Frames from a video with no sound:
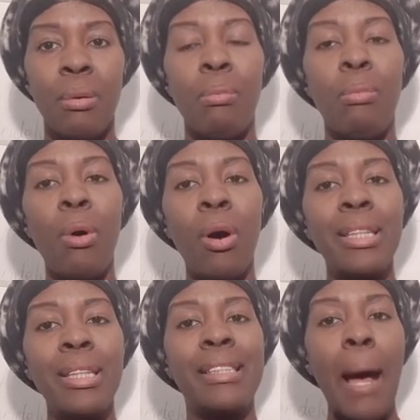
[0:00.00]
More
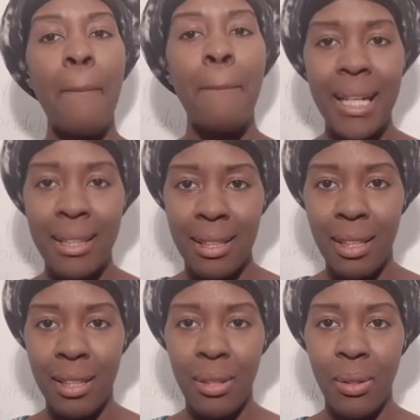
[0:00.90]
diabète
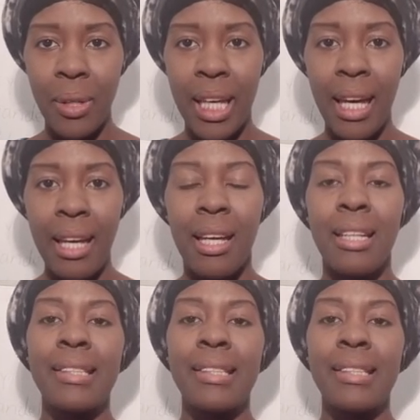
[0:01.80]
là, okay?